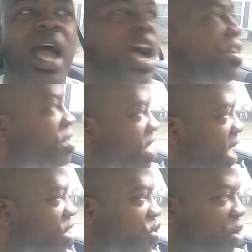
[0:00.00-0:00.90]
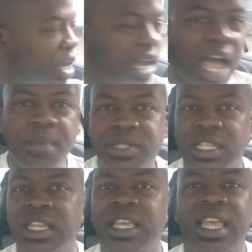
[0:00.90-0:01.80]
I understand certain
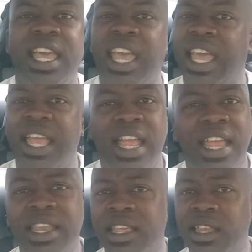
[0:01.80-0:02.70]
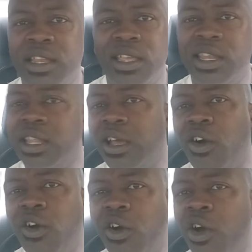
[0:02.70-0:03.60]
cops in the
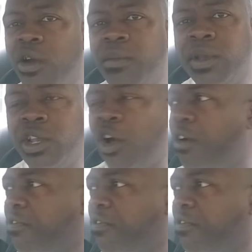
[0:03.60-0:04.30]
armed law